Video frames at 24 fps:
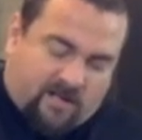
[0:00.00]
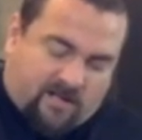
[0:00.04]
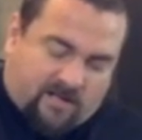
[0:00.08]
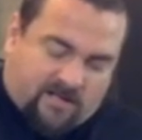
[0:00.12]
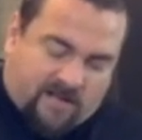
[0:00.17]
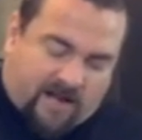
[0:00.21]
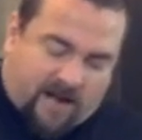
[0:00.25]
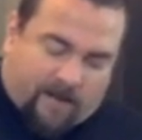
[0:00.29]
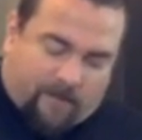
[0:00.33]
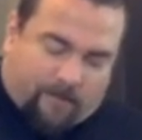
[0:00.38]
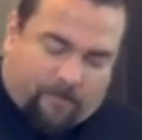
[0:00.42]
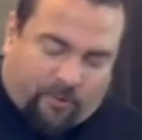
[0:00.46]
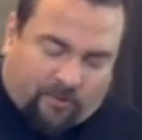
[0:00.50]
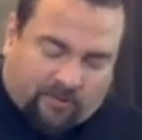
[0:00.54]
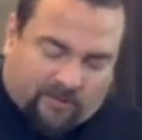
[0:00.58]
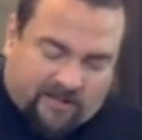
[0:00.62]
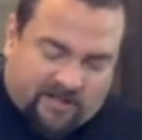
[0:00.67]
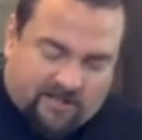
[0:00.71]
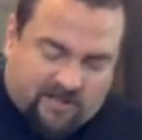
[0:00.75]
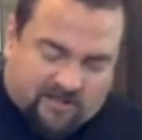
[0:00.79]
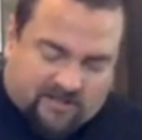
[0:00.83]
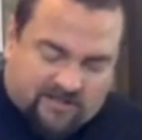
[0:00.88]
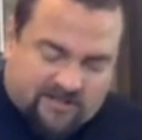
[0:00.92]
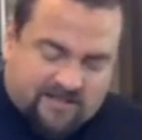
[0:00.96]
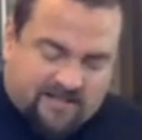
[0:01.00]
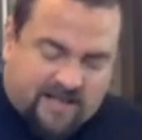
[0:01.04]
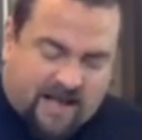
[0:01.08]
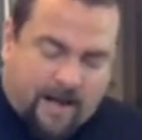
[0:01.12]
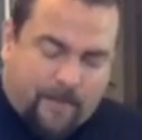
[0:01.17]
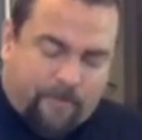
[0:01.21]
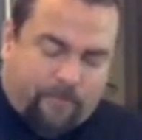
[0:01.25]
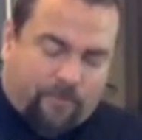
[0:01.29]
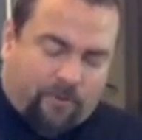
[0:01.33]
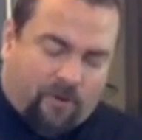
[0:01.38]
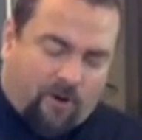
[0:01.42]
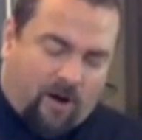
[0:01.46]
Now, pulling your
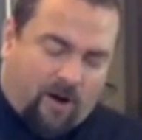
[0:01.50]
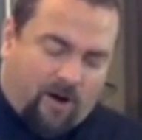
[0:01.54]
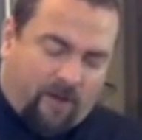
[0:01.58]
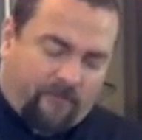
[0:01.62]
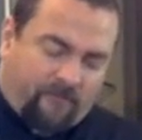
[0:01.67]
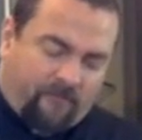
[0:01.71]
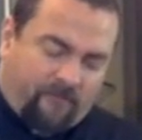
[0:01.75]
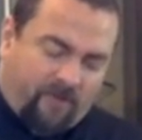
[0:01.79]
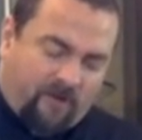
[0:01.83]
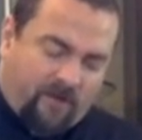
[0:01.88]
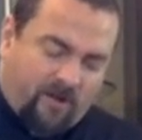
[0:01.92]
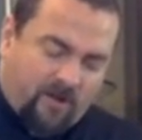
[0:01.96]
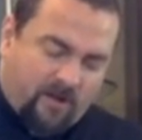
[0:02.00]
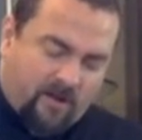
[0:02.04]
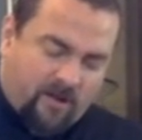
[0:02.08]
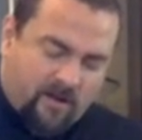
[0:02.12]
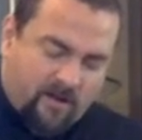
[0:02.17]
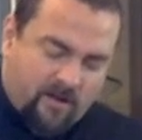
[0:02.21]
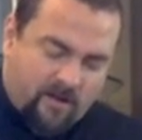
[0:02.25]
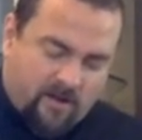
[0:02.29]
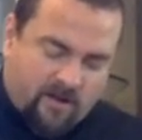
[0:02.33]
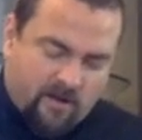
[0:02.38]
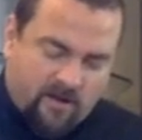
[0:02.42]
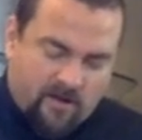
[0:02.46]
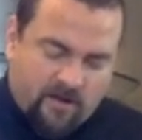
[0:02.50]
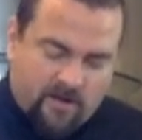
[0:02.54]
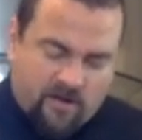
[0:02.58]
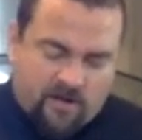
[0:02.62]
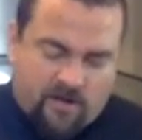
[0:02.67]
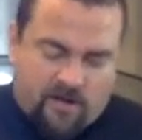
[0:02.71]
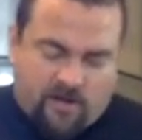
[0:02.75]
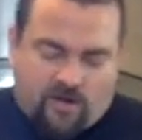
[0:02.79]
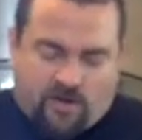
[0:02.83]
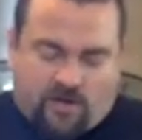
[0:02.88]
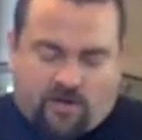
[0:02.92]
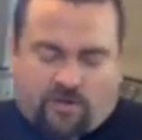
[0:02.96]
stamp off,
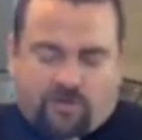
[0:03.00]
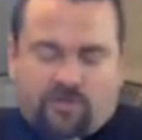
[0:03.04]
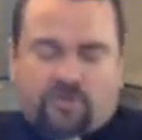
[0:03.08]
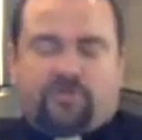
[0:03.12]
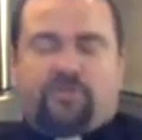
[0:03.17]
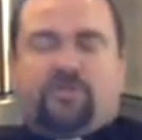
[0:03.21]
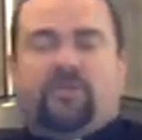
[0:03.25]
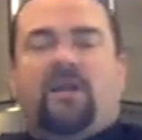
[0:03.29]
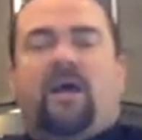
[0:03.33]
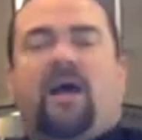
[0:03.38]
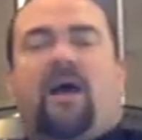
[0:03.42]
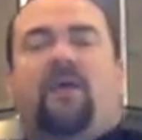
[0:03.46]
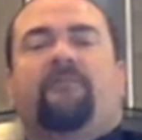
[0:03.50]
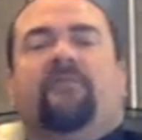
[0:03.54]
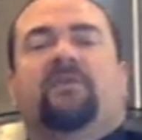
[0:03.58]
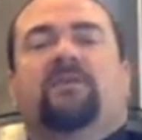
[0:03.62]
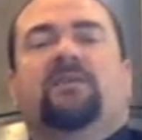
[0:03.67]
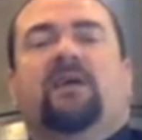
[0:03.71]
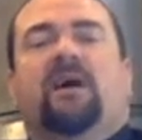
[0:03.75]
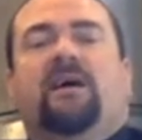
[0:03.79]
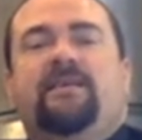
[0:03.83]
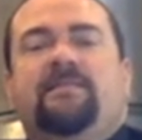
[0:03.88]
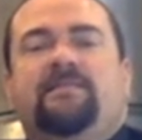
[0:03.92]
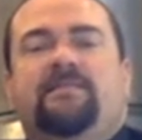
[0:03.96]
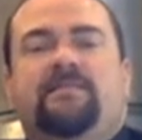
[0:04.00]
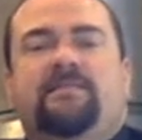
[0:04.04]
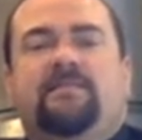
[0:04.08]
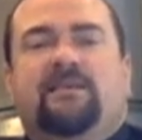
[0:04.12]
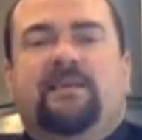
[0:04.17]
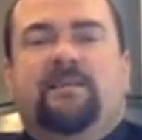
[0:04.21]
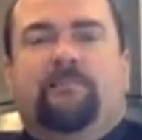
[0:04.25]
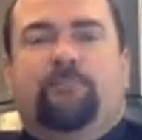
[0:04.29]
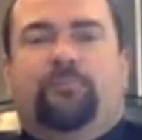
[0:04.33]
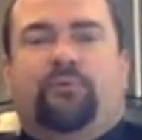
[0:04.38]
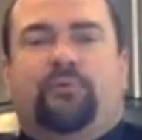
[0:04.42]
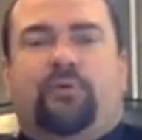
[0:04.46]
you should have a nice
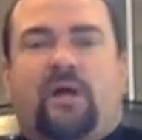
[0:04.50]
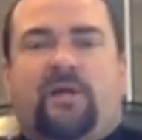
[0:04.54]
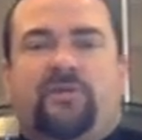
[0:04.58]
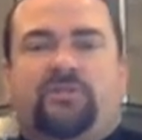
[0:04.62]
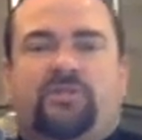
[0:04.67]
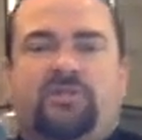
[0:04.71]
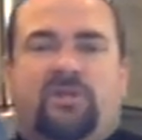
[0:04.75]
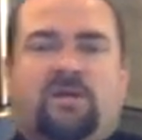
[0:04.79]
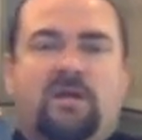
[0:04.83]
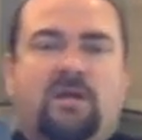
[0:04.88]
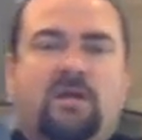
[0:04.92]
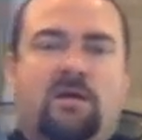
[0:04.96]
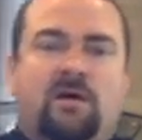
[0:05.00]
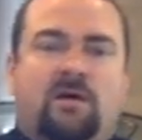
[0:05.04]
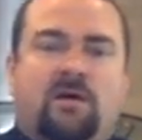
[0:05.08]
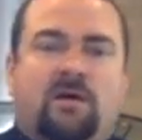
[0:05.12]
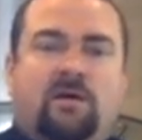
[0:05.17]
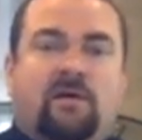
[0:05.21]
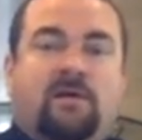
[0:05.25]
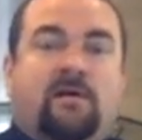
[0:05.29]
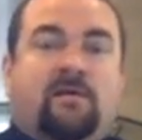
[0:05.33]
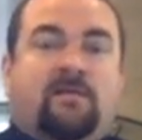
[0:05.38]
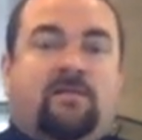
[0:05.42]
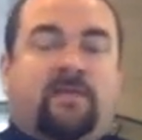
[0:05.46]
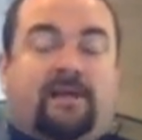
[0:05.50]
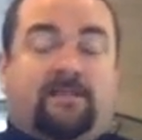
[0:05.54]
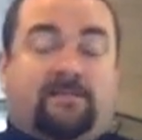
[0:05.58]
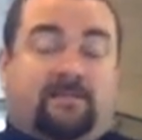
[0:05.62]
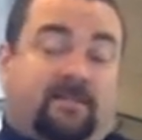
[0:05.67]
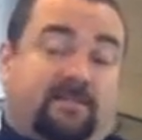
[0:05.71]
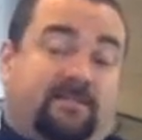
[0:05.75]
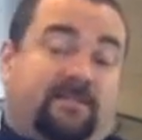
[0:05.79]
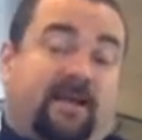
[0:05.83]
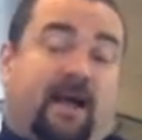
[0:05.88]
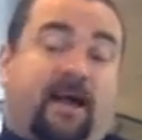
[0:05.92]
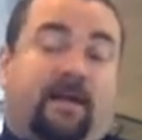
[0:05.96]
impression that's
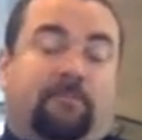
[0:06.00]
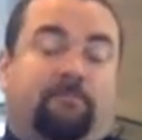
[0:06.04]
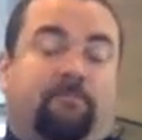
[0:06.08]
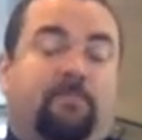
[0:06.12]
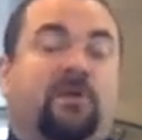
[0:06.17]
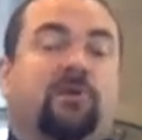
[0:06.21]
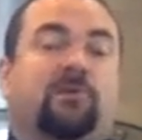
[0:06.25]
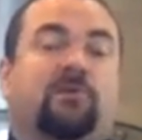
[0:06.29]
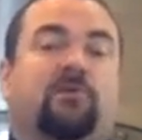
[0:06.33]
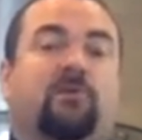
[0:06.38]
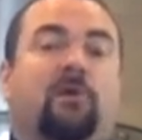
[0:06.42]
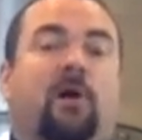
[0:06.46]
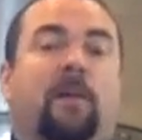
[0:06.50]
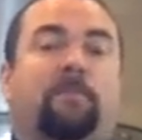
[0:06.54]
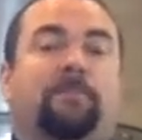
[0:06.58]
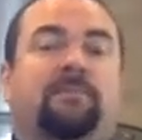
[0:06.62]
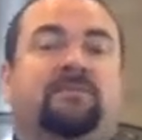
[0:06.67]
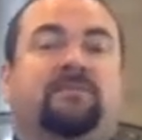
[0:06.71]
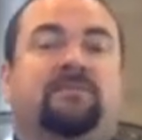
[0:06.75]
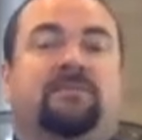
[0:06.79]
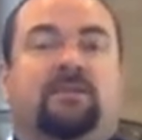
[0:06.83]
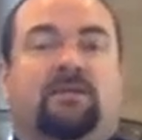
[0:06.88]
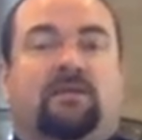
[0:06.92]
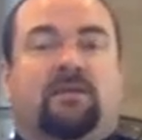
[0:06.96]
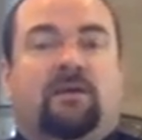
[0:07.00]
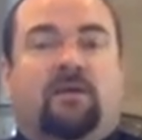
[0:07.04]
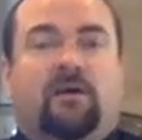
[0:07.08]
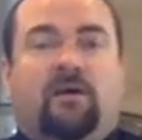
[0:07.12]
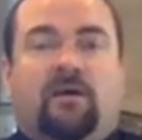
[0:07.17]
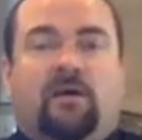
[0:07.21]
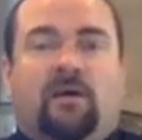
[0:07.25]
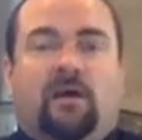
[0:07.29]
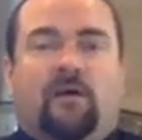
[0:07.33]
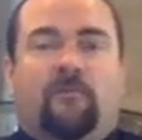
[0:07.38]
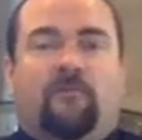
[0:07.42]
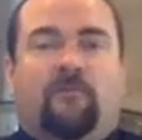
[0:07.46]
exact mirror opposite
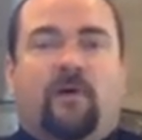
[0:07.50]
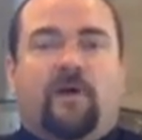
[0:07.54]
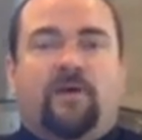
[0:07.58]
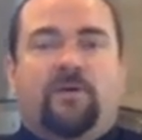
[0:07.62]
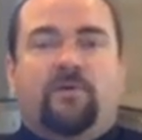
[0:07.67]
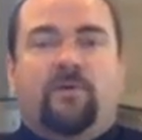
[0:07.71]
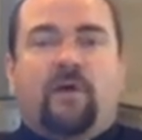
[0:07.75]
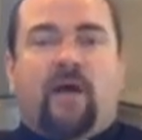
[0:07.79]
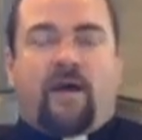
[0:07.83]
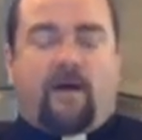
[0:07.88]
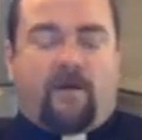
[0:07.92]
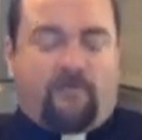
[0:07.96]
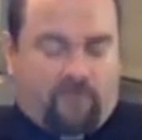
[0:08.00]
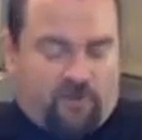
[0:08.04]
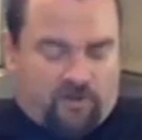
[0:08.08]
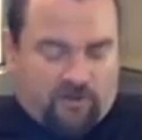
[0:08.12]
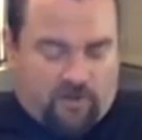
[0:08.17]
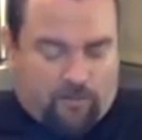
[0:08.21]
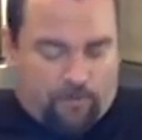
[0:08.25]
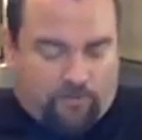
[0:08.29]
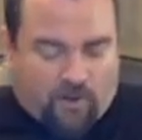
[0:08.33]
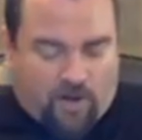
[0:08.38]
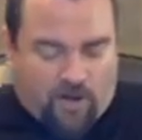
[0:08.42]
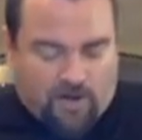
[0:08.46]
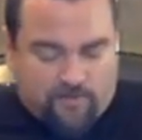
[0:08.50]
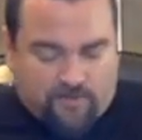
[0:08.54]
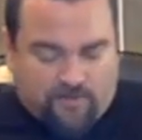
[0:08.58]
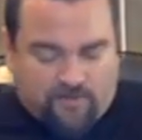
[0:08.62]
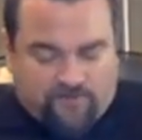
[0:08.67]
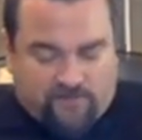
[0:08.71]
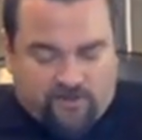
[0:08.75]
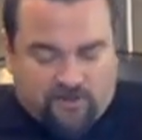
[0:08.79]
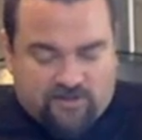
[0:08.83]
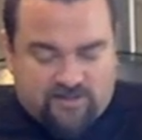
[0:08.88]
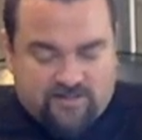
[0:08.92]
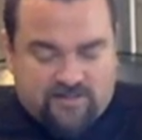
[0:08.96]
of what you have on the bottom
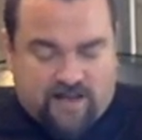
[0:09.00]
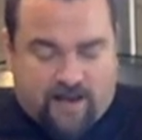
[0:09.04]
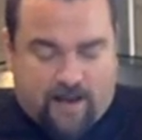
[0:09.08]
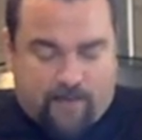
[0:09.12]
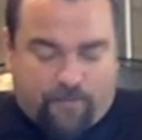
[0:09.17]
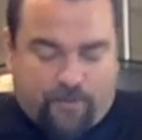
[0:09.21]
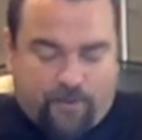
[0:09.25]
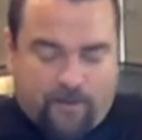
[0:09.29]
of your stamp.